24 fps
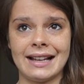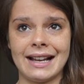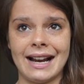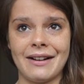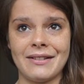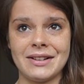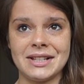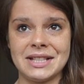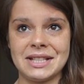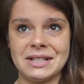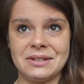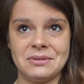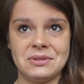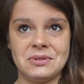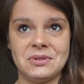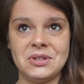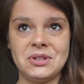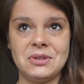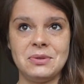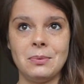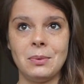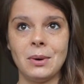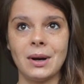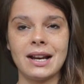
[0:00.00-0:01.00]
Like I was
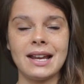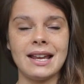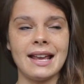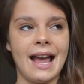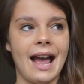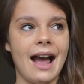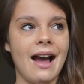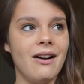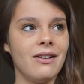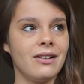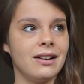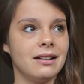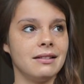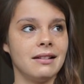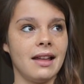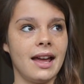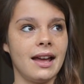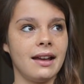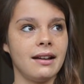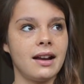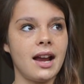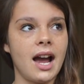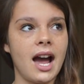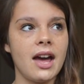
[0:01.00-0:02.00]
working out, and
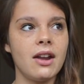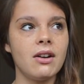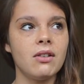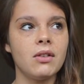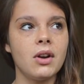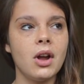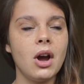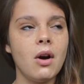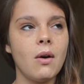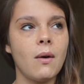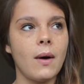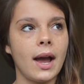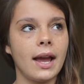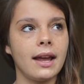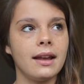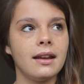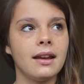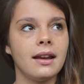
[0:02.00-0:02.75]
like, I don't know,